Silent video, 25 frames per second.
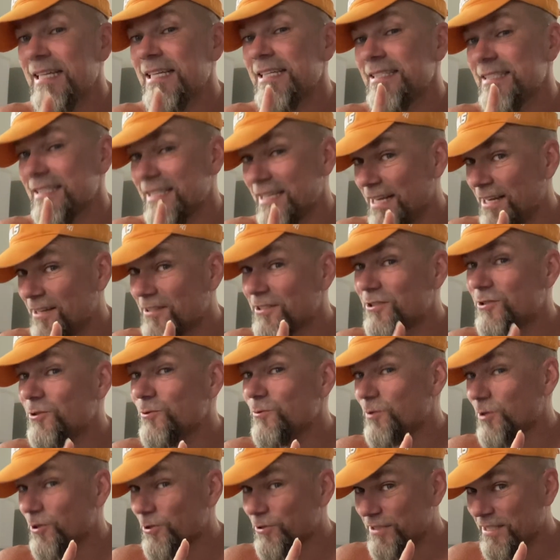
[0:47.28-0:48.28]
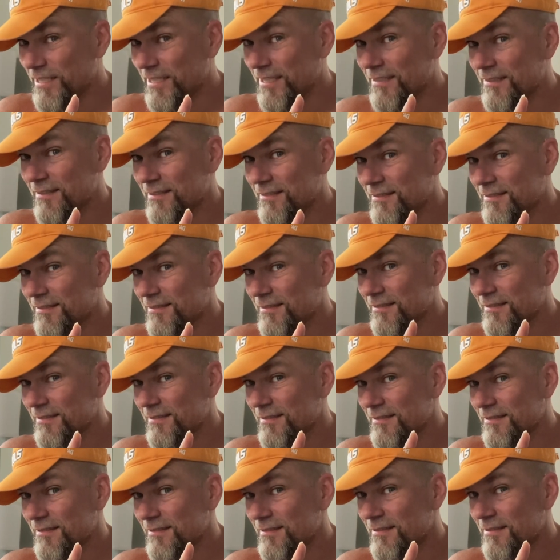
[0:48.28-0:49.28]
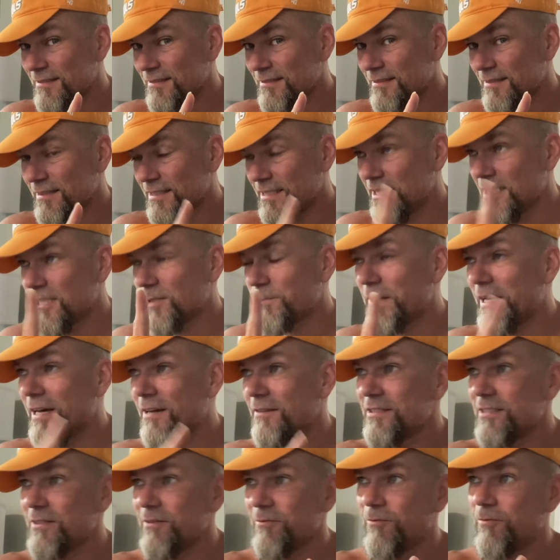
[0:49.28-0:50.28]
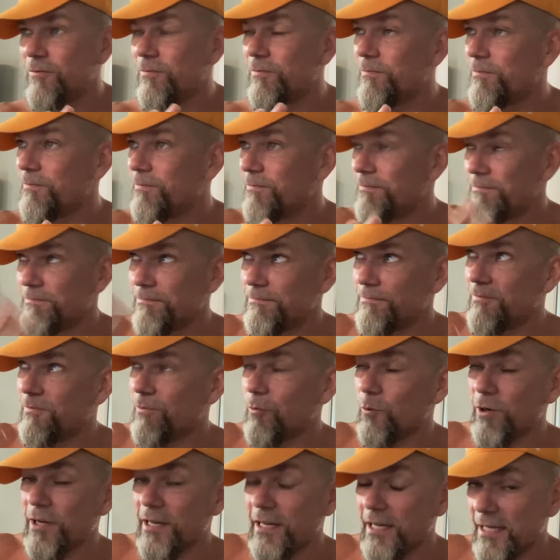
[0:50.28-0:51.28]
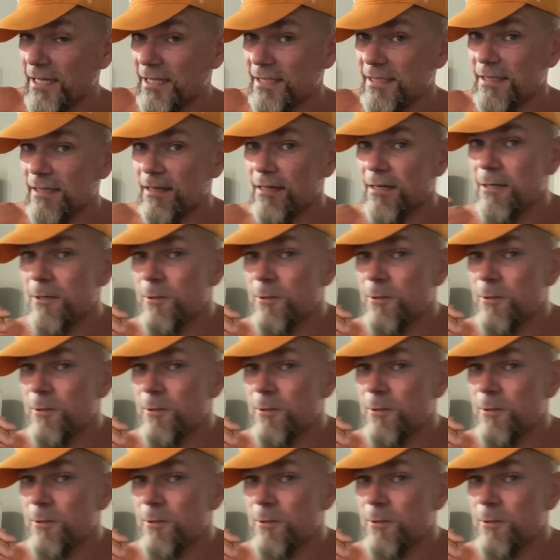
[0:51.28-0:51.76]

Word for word: Today I was two thirteen, six pounds in forty days,